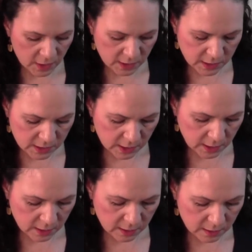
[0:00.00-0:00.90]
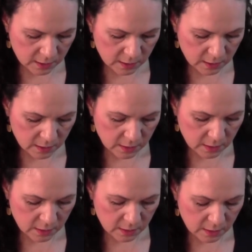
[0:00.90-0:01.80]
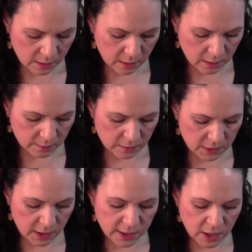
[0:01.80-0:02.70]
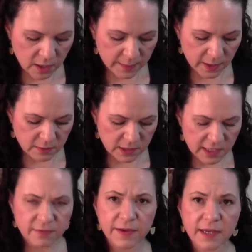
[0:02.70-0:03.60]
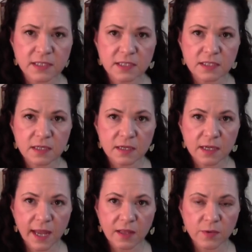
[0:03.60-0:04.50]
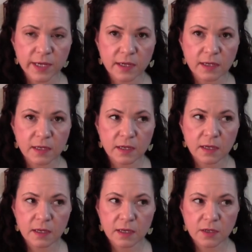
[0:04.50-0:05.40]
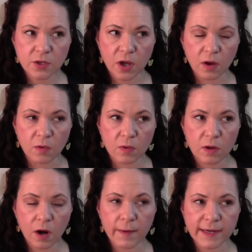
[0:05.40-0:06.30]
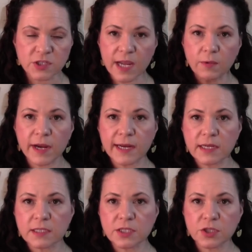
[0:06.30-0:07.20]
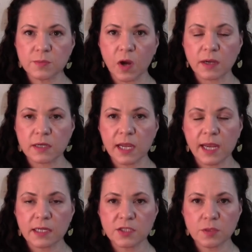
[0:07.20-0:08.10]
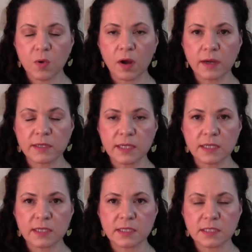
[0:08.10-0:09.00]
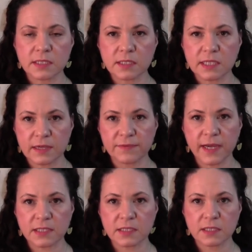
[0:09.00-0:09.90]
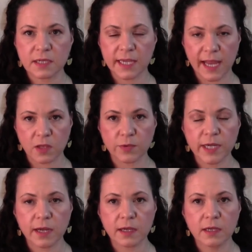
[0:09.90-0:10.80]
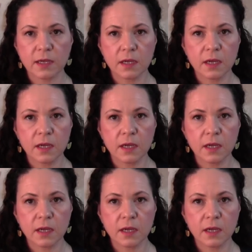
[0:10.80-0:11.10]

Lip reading: Let's see. Did I talk about DFS Galleria? No. All right, so now we're heading into Tuman, and in Tuman is DFS Galleria,